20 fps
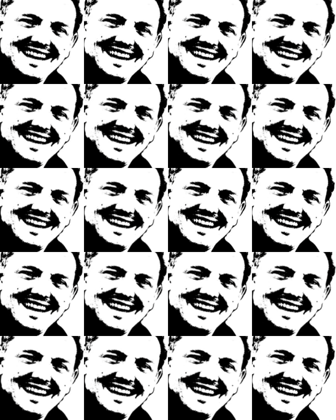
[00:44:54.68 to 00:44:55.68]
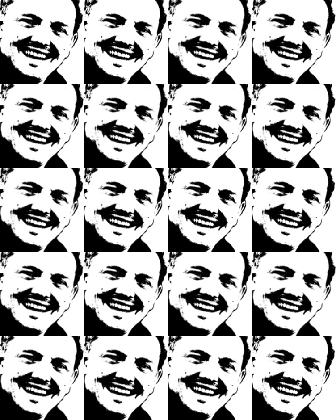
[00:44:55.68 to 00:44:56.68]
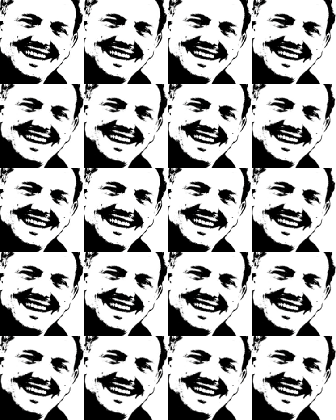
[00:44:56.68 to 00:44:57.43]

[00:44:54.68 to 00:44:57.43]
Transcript: Yeah. I was impressed with it.